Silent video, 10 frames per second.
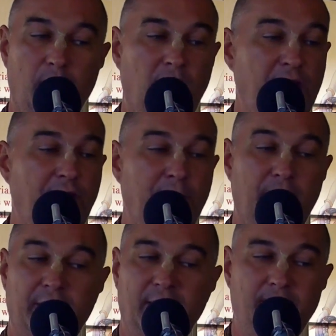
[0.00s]
whatever
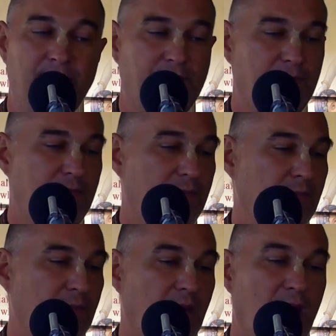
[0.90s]
body,
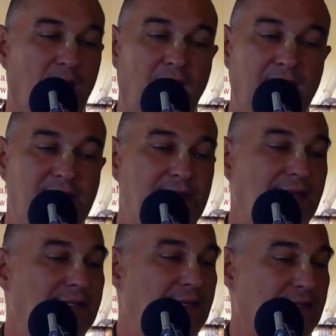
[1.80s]
and the
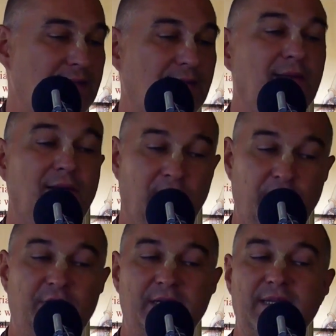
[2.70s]
senses.
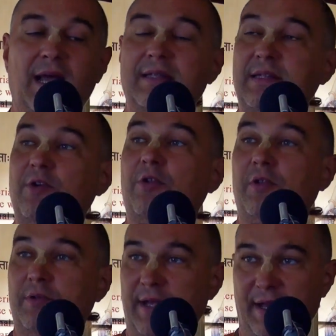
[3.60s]
Lord resides in all
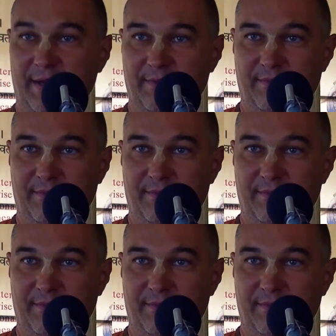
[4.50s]
the three.